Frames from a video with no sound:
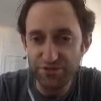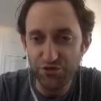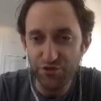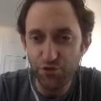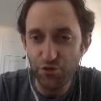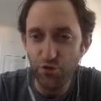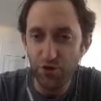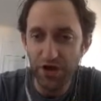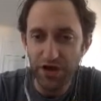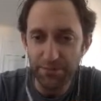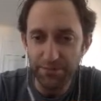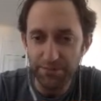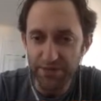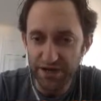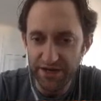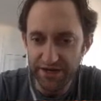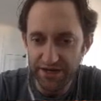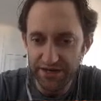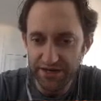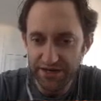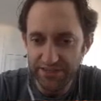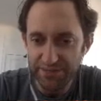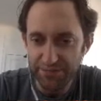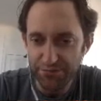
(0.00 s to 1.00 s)
to wipe
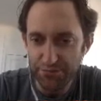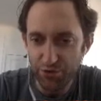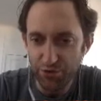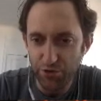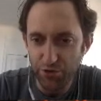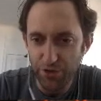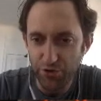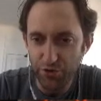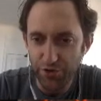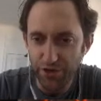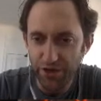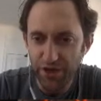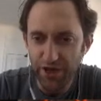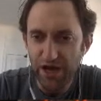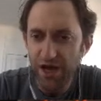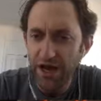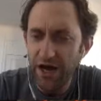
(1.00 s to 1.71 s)
out his board